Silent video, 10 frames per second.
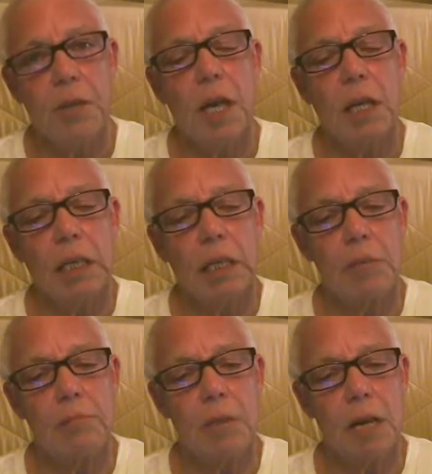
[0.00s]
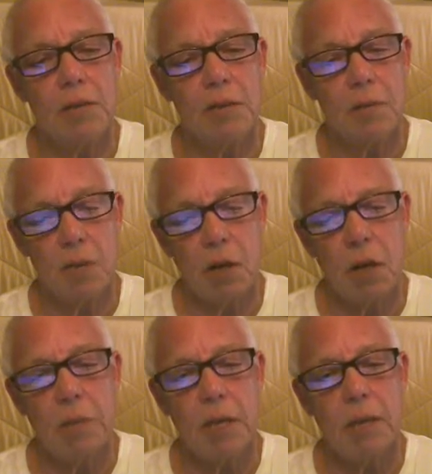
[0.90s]
that I'm
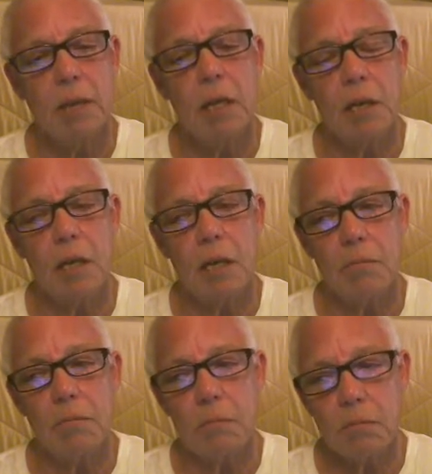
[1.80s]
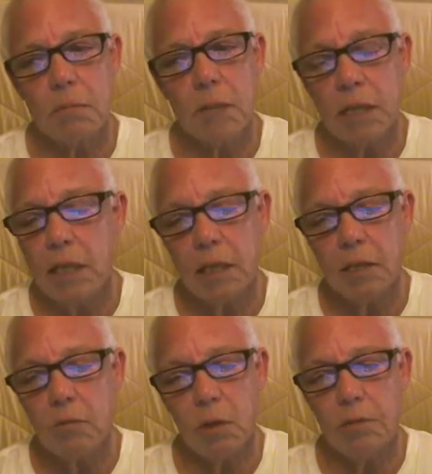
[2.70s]
sorry, but I
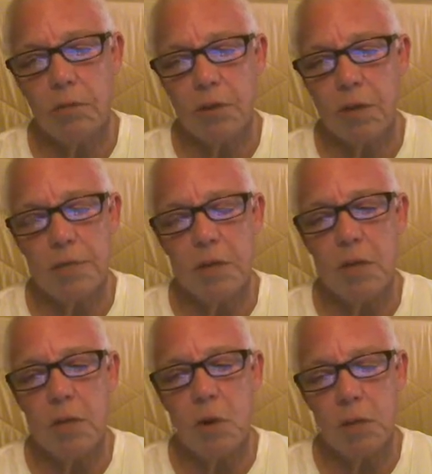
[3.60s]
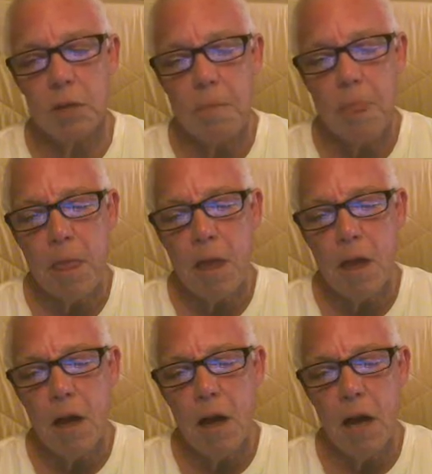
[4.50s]
can't work for Tuffy anymore.
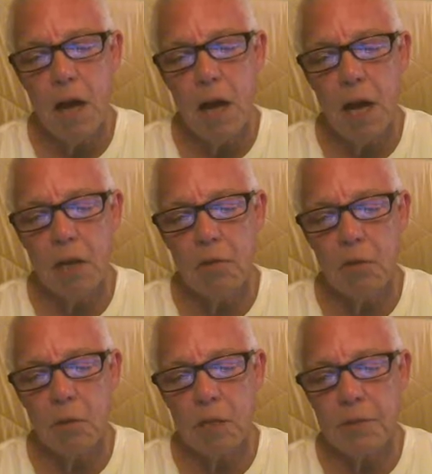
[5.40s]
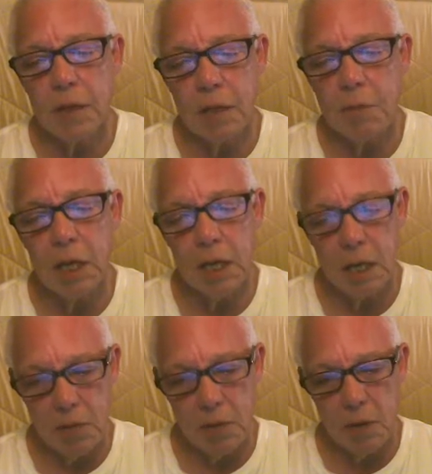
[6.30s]
I don't even want his fucking money
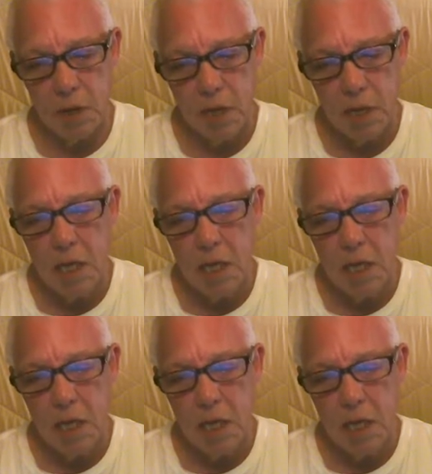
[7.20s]
anymore.